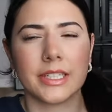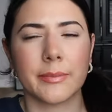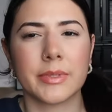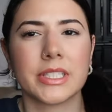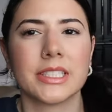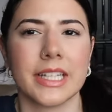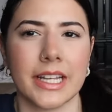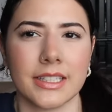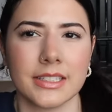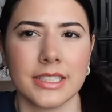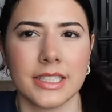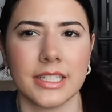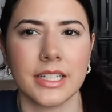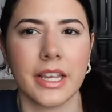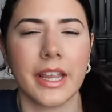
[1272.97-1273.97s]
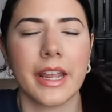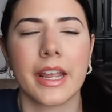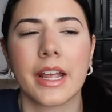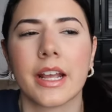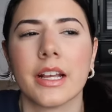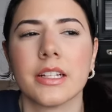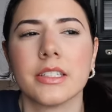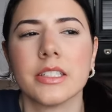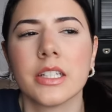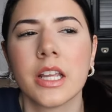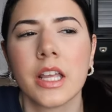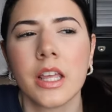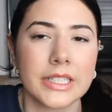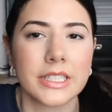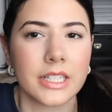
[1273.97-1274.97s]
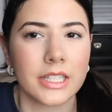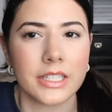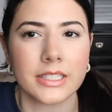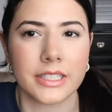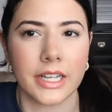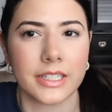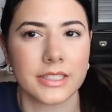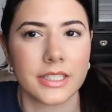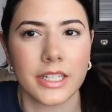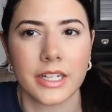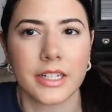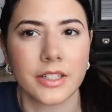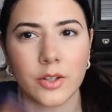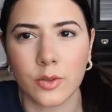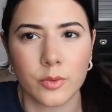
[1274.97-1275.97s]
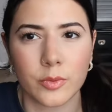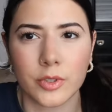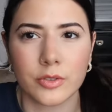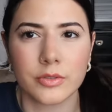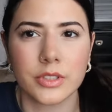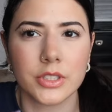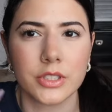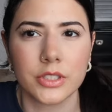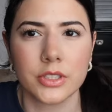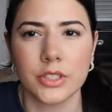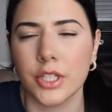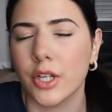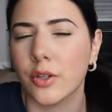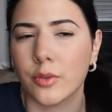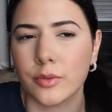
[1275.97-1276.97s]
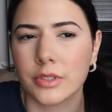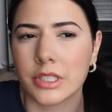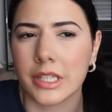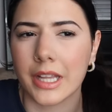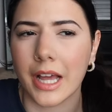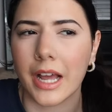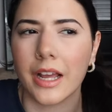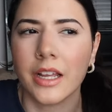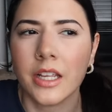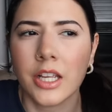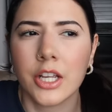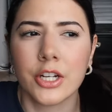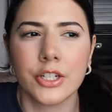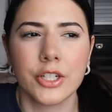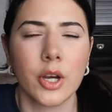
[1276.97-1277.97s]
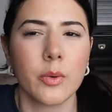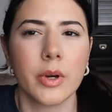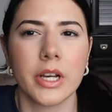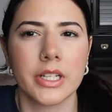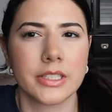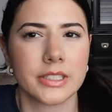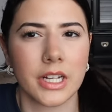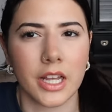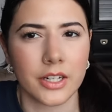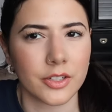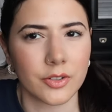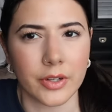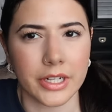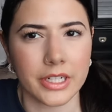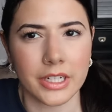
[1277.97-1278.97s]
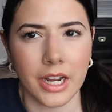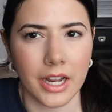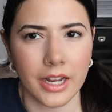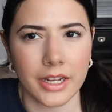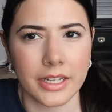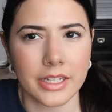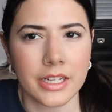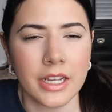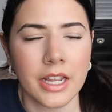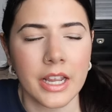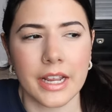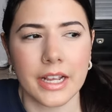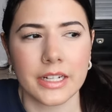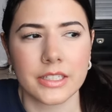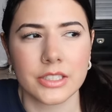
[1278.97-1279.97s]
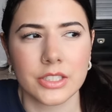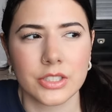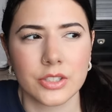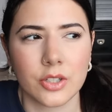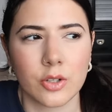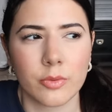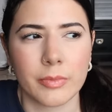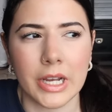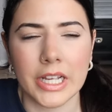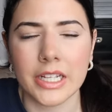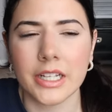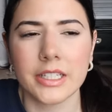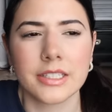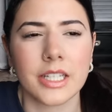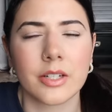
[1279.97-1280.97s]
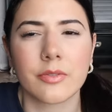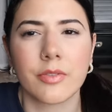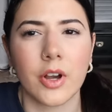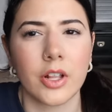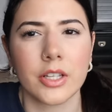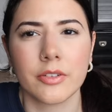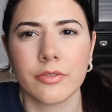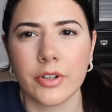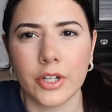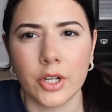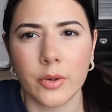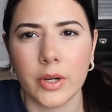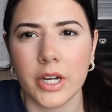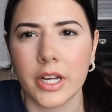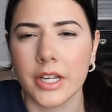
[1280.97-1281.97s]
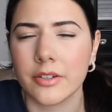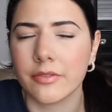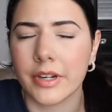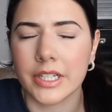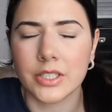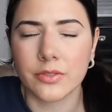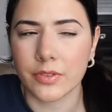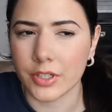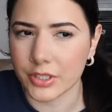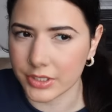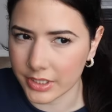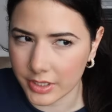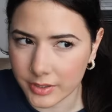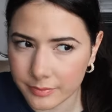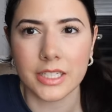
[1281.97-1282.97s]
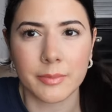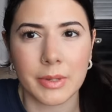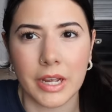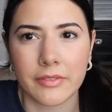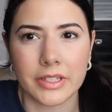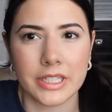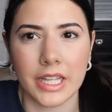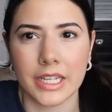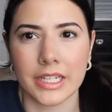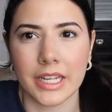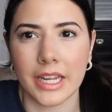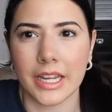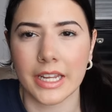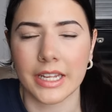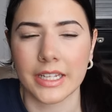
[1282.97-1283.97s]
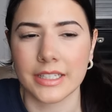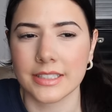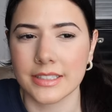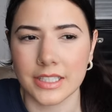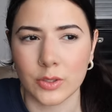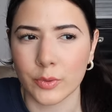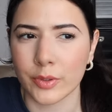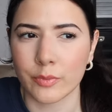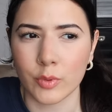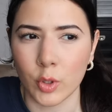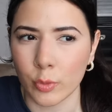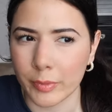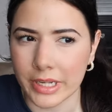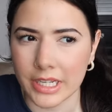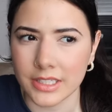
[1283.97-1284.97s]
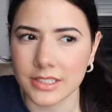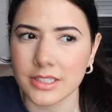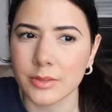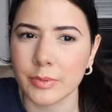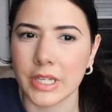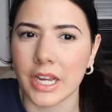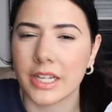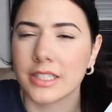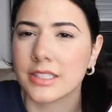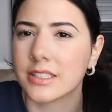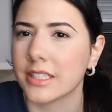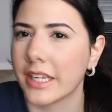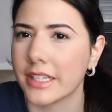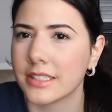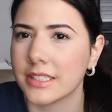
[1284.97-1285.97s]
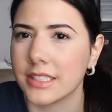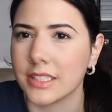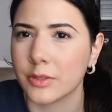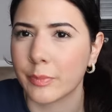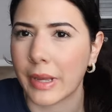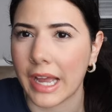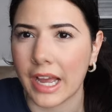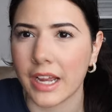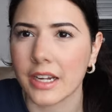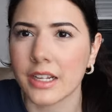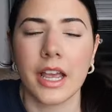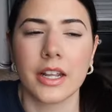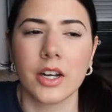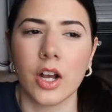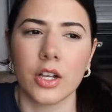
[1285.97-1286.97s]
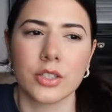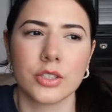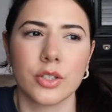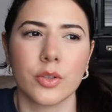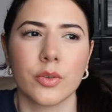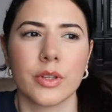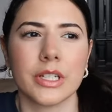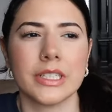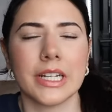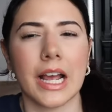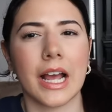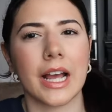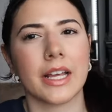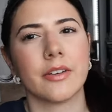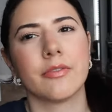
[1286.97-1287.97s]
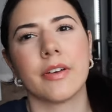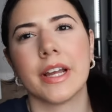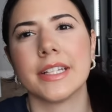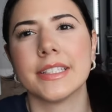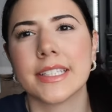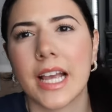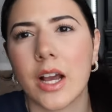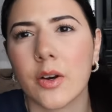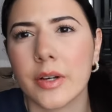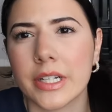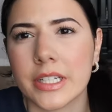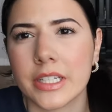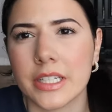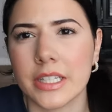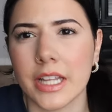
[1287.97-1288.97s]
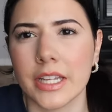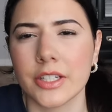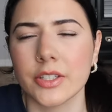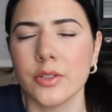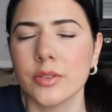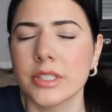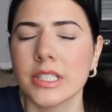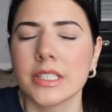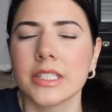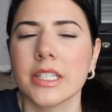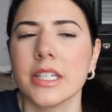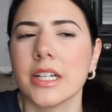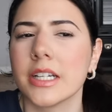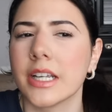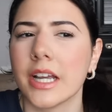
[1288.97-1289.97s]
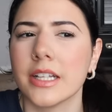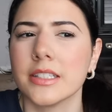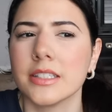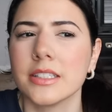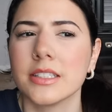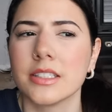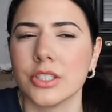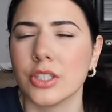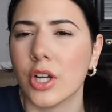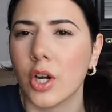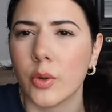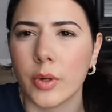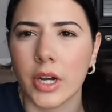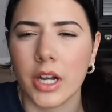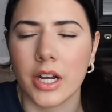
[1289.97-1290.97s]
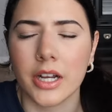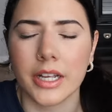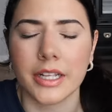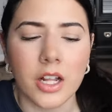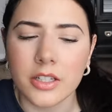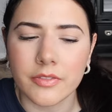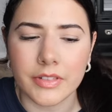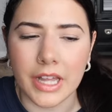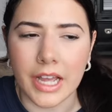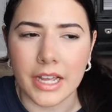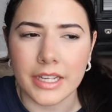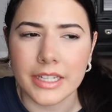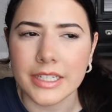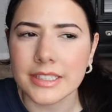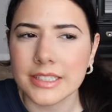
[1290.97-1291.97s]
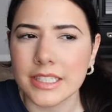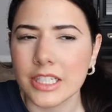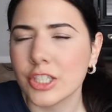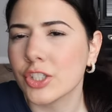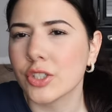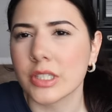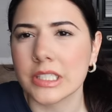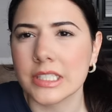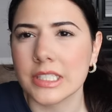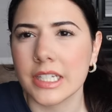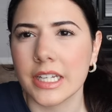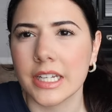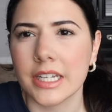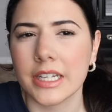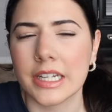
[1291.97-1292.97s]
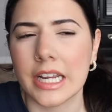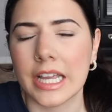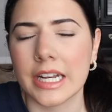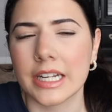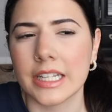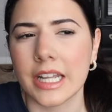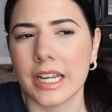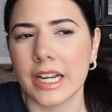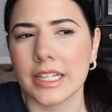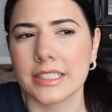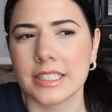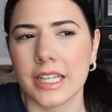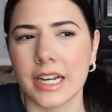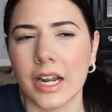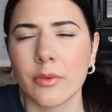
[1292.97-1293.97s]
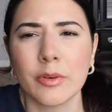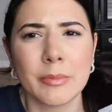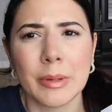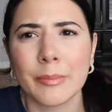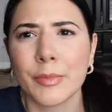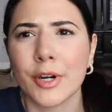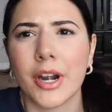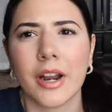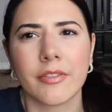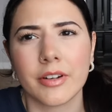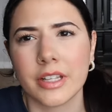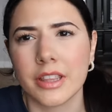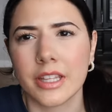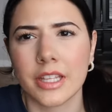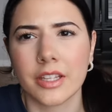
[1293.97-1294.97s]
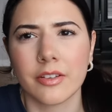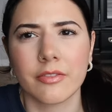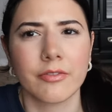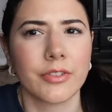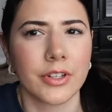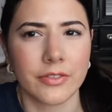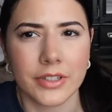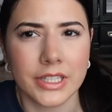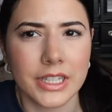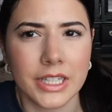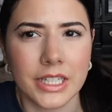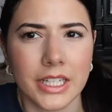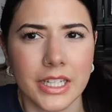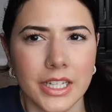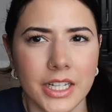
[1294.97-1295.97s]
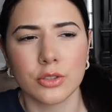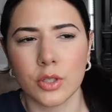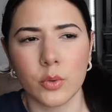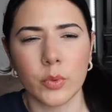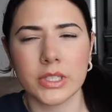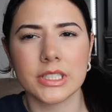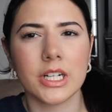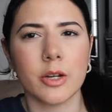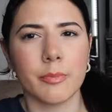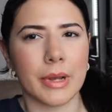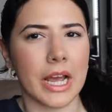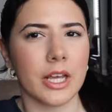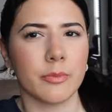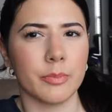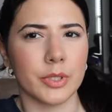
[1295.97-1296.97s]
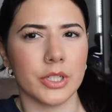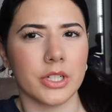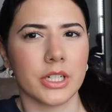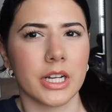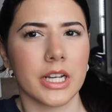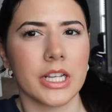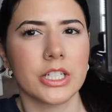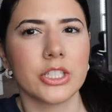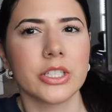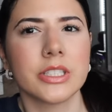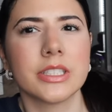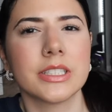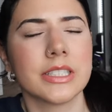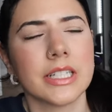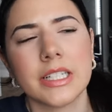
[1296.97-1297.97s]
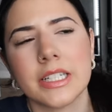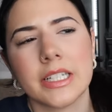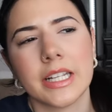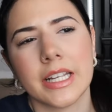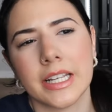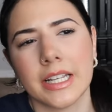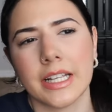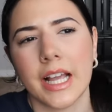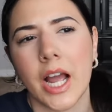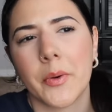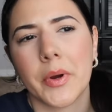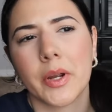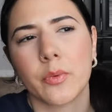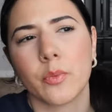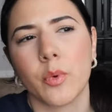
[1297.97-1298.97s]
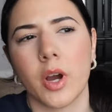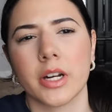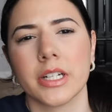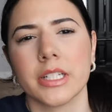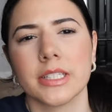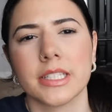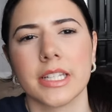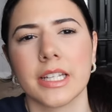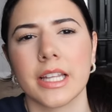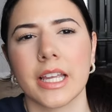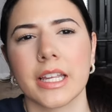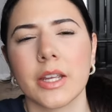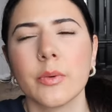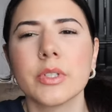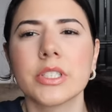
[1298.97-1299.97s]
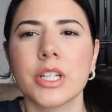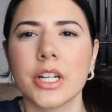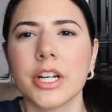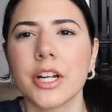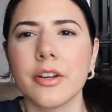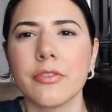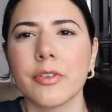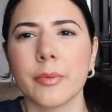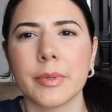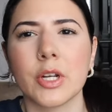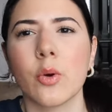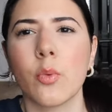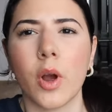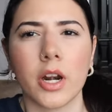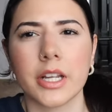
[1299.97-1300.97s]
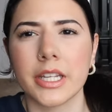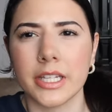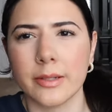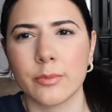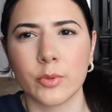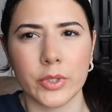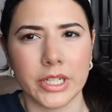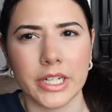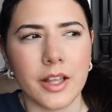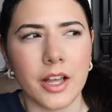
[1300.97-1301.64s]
name is Santi. And basically Santi and the whole world knows that Noah is not a great guy, and so Maya is like falling for Noah and vice versa. End up having like a secret romance behind Santi's back, and also the dad finds out and he like uses it against Noah and all of that. It's interesting, and like I said, I remember everything vividly, so it wasn't a bad book. It just didn't hit how I wanted it to hit. Like, it was good enough for me to want to keep reading